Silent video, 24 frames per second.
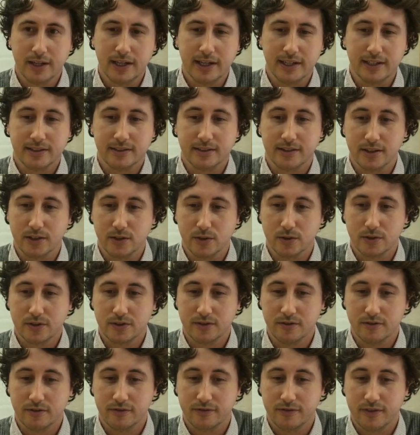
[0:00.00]
Is the
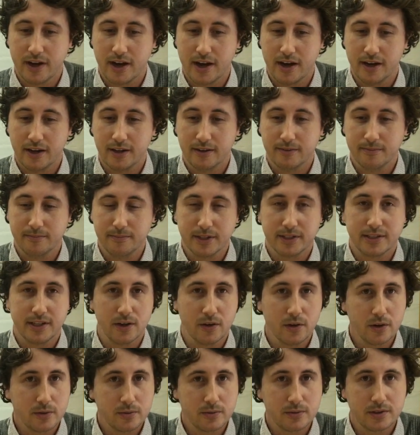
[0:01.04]
use of
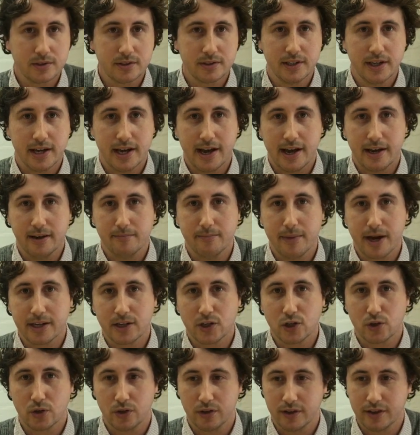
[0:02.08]
materials and
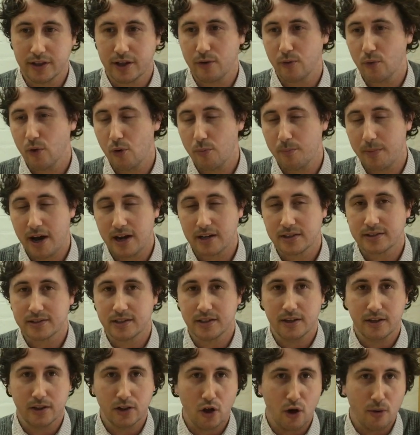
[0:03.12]
making sure that they're robust
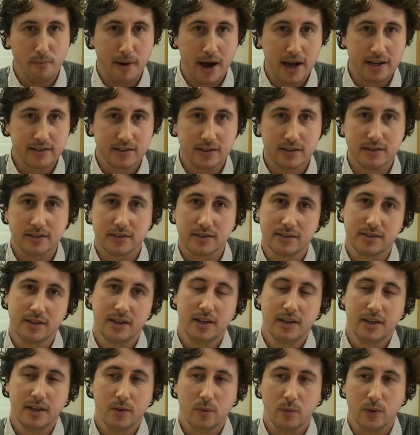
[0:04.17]
and low maintenance.
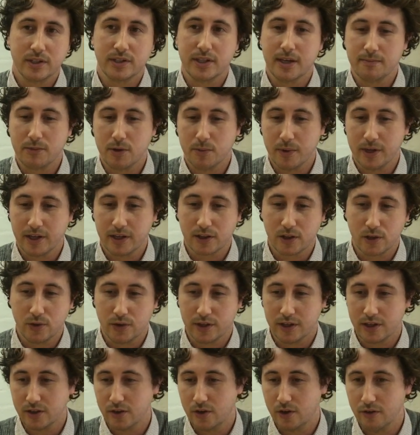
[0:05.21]
We seem to be
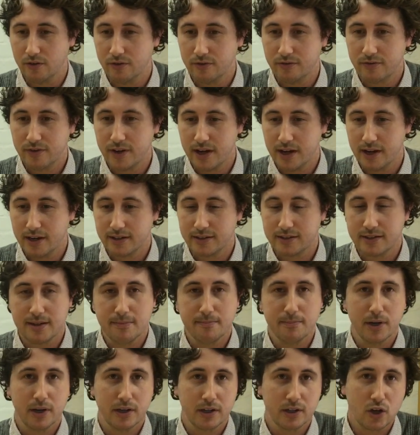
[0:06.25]
including a lot of
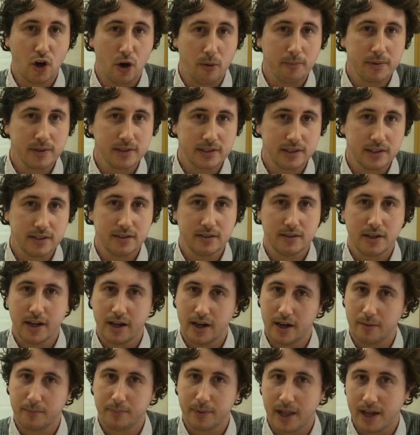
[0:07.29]
timber composite
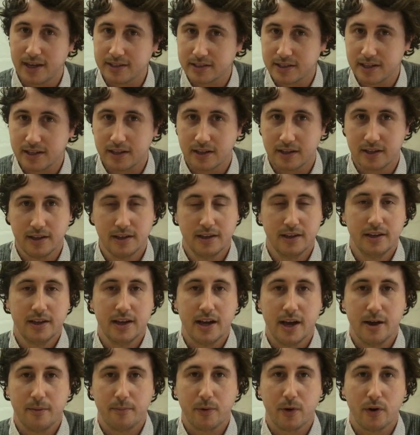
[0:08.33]
plastic
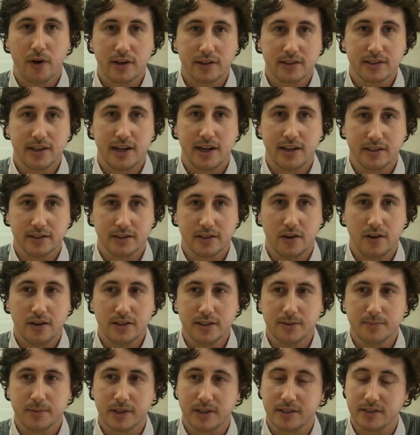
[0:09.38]
products in our
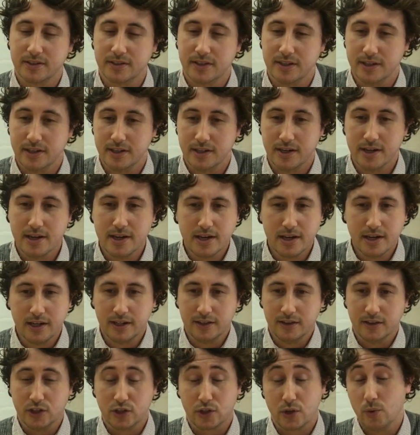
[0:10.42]
designs because the
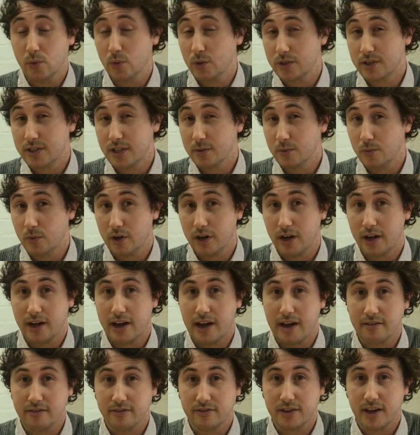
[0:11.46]
school just doesn't want to
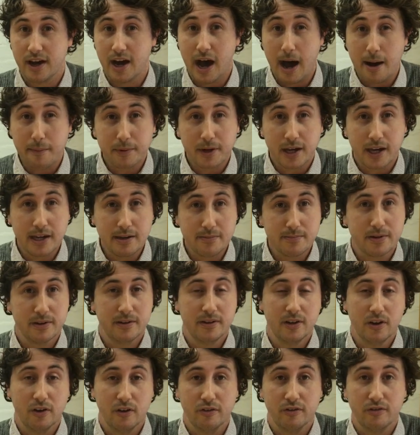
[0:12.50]
have the upkeep
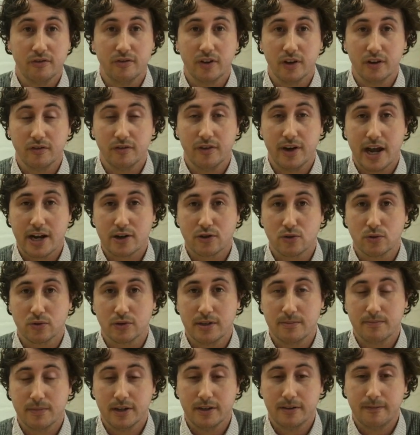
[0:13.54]
of natural
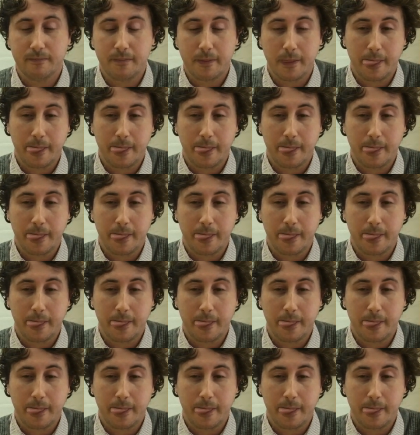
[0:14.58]
timber.